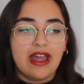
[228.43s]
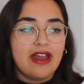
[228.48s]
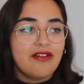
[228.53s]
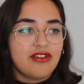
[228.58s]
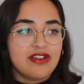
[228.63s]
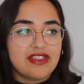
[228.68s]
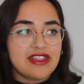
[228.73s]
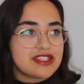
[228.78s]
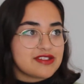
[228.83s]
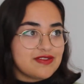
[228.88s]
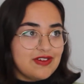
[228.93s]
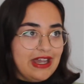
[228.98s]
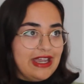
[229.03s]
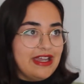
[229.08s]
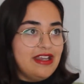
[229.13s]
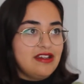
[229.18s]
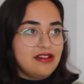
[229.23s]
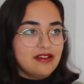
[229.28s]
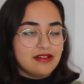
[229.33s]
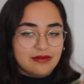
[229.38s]
Everything's
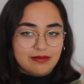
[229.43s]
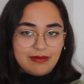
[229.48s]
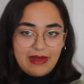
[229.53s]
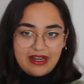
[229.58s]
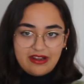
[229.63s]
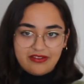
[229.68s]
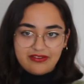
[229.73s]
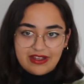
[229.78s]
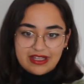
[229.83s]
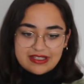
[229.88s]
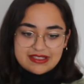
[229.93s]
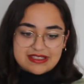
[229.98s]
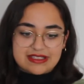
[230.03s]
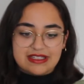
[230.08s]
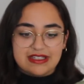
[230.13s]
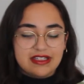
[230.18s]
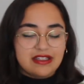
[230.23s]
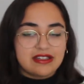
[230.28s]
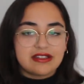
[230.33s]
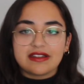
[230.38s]
fine, manifest
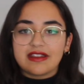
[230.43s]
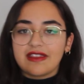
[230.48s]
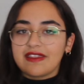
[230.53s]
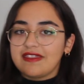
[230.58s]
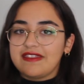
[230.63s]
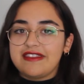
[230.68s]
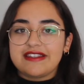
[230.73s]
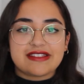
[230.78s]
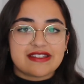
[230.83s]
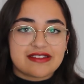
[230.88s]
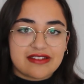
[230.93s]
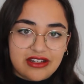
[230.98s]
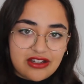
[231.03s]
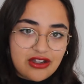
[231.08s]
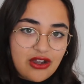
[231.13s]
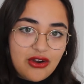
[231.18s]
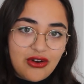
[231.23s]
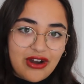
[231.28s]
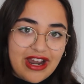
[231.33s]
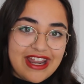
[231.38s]
it. This is gonna
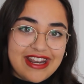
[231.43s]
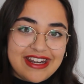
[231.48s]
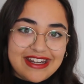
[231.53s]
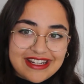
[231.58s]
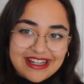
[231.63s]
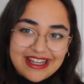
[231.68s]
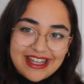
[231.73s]
go great.